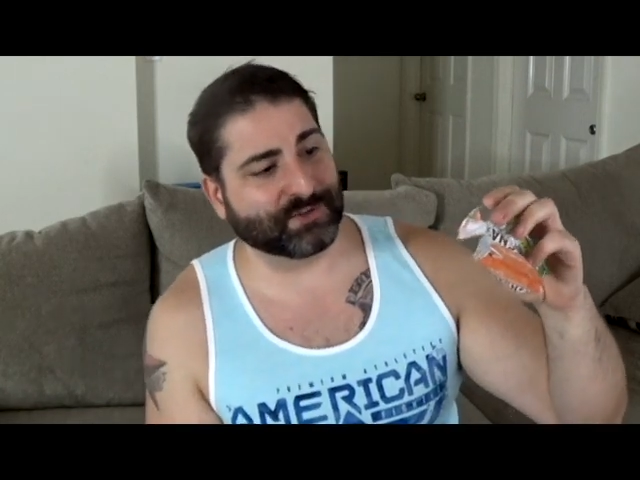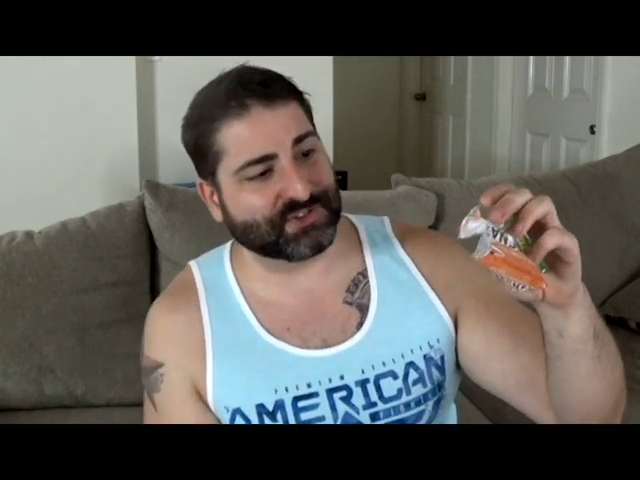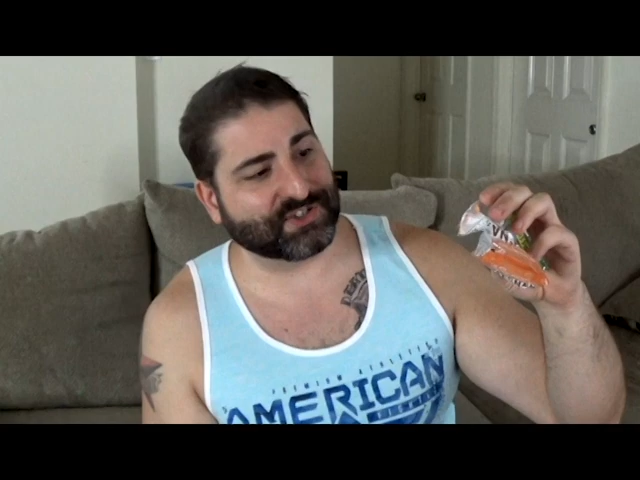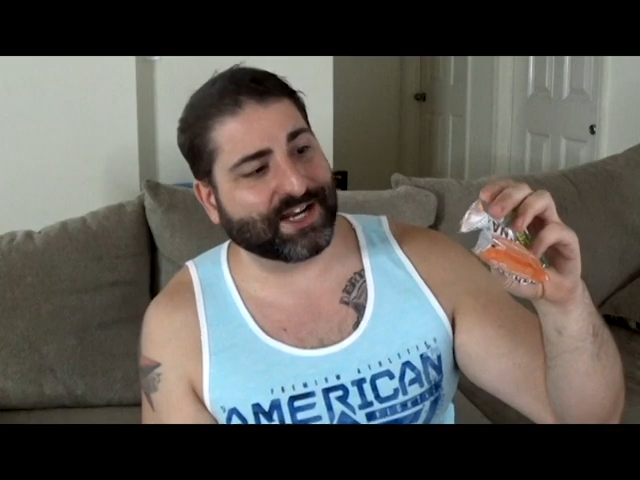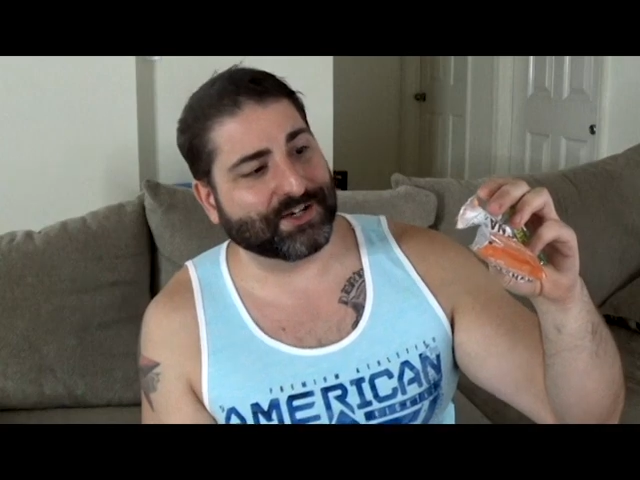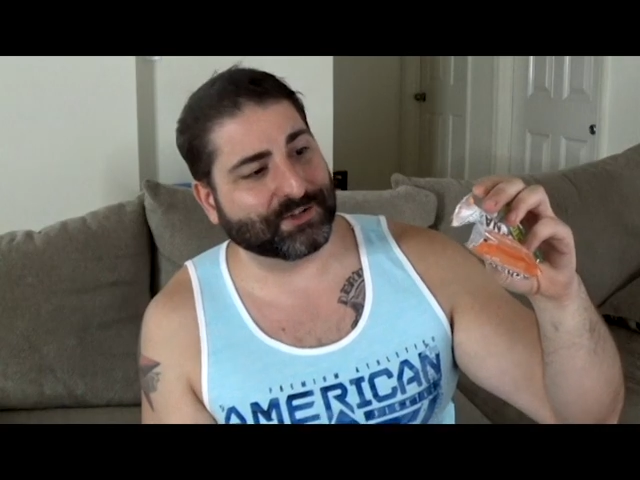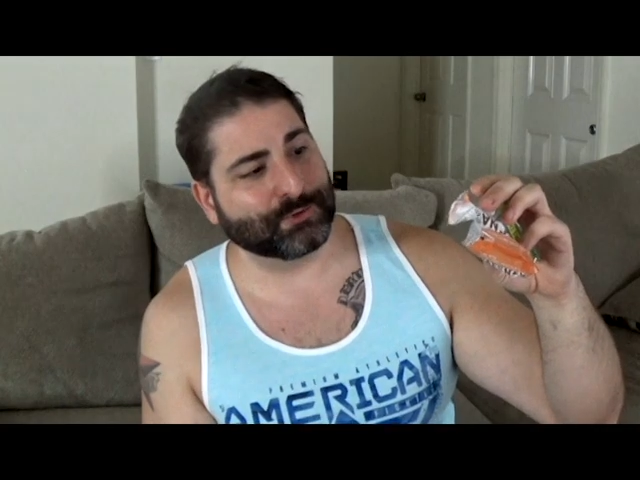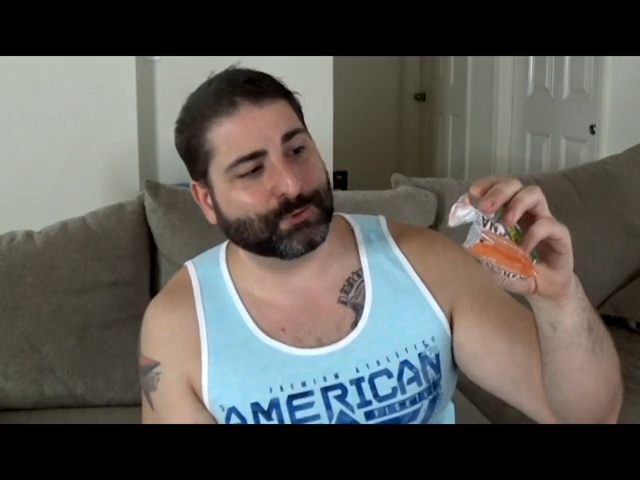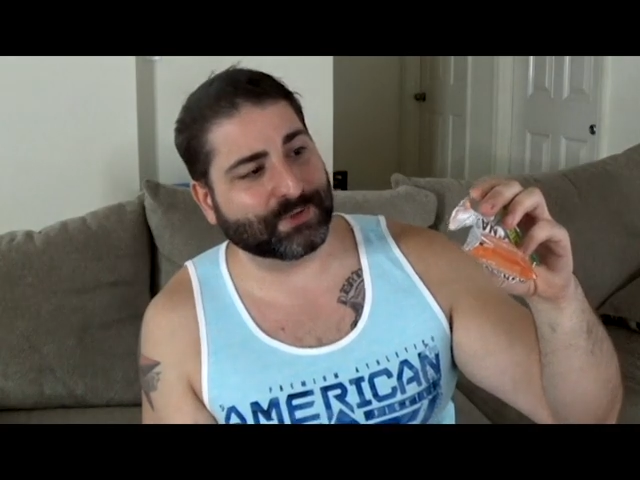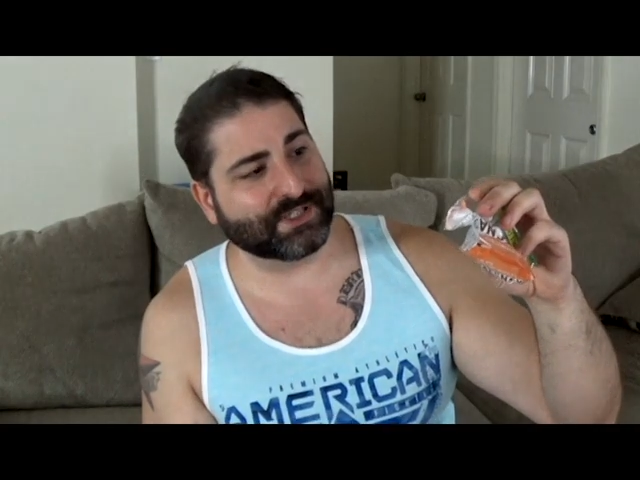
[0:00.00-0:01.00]
which is kind of
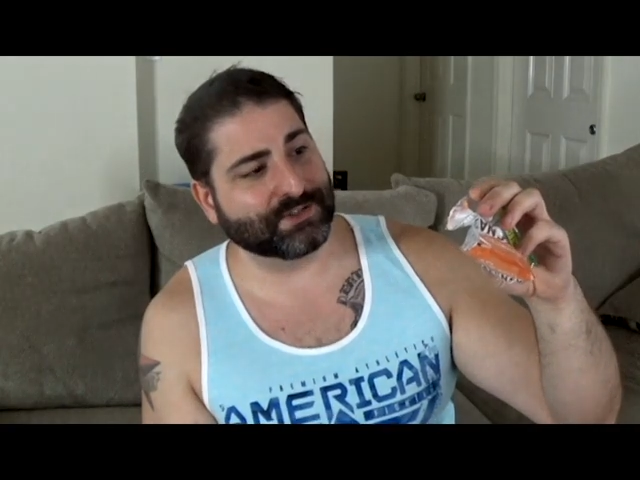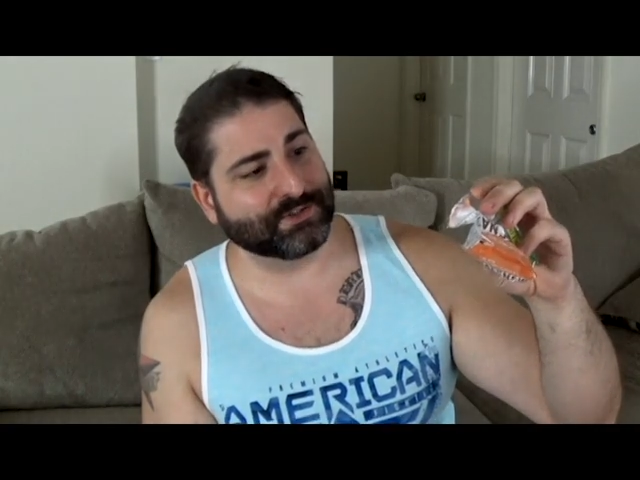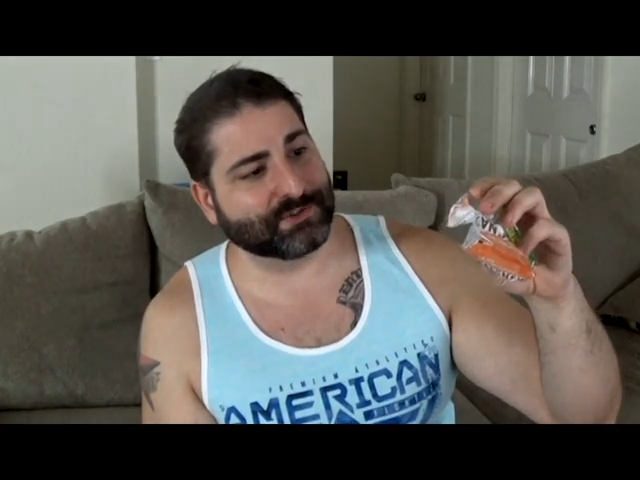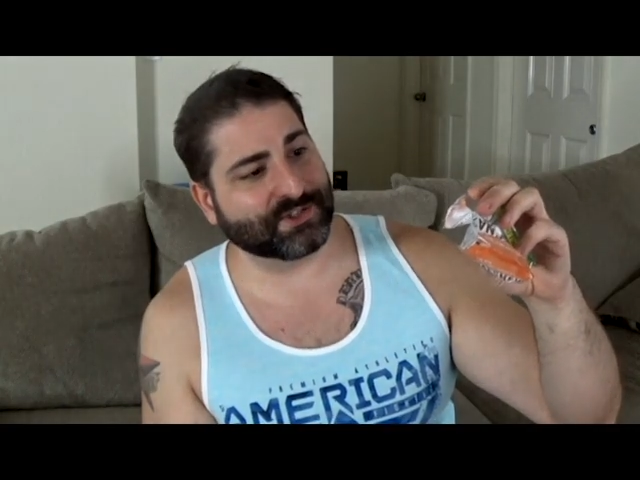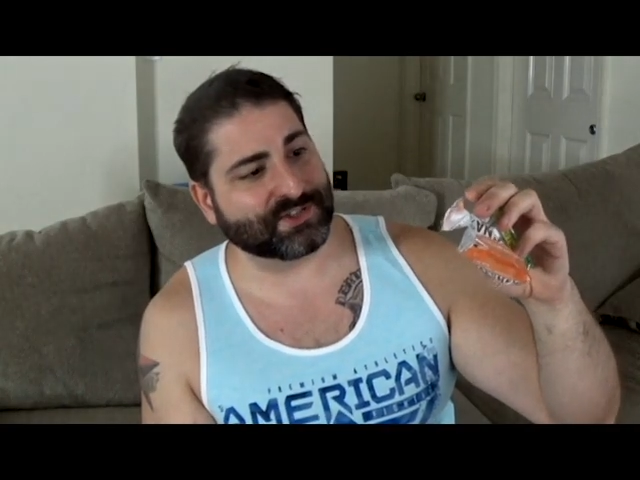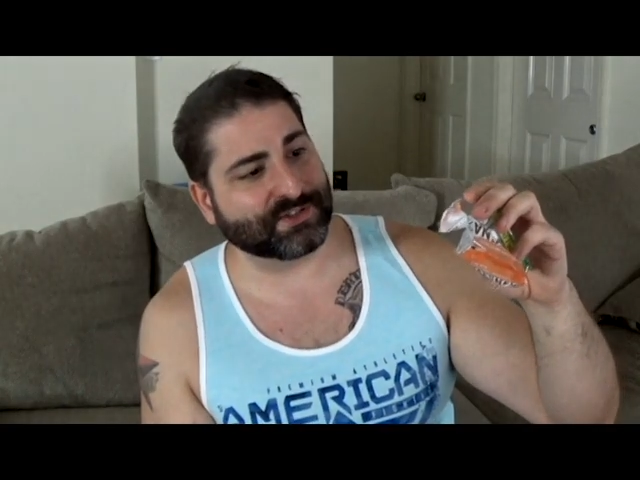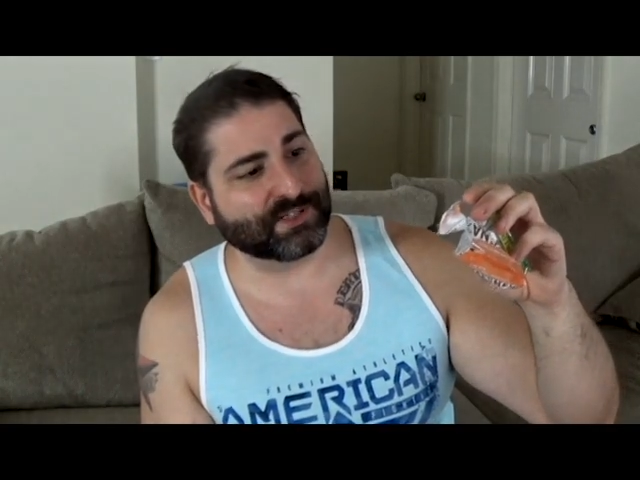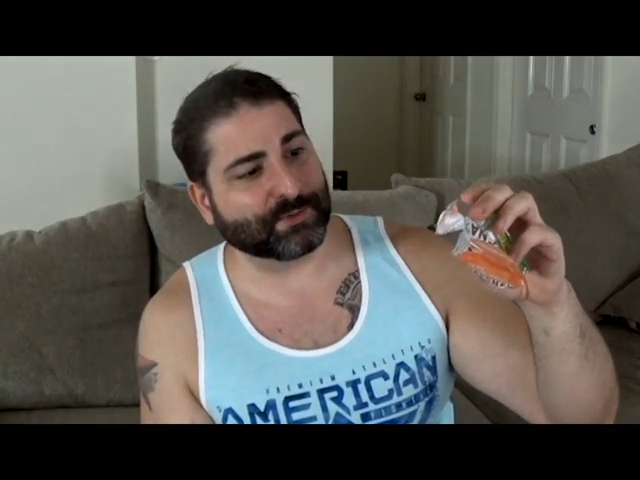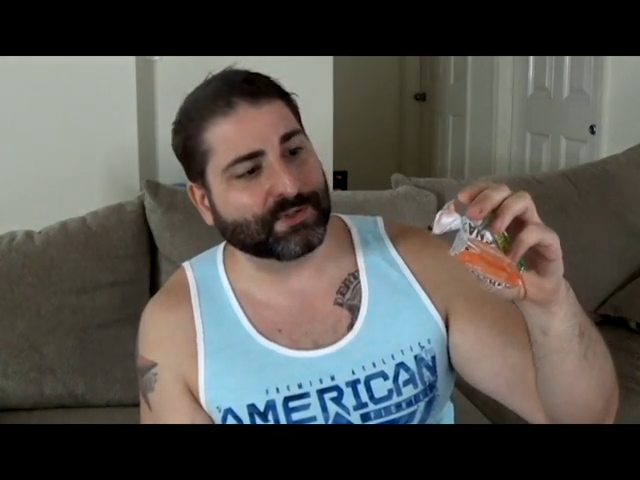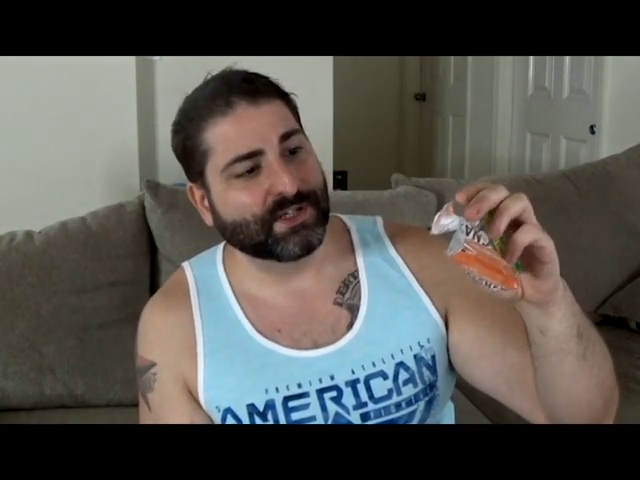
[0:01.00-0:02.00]
cool in the nutrition
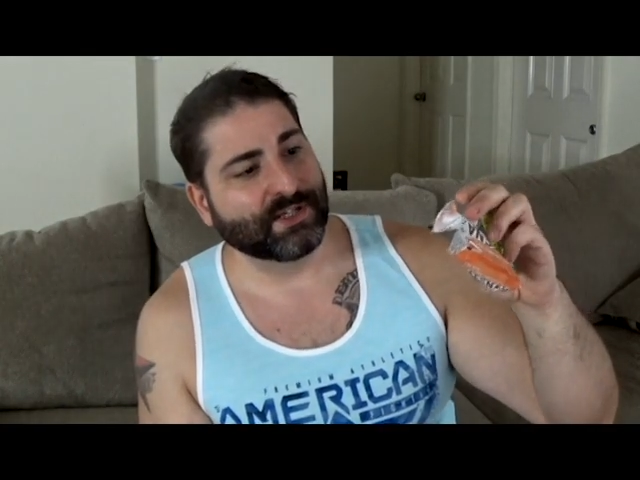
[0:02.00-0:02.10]
label.